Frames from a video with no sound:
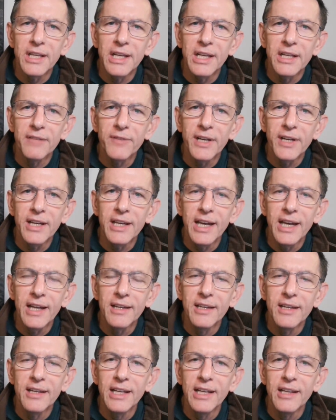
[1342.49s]
and if I
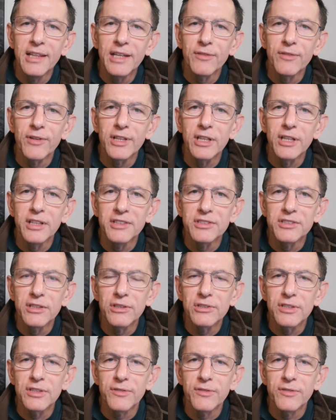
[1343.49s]
had anything for the listeners,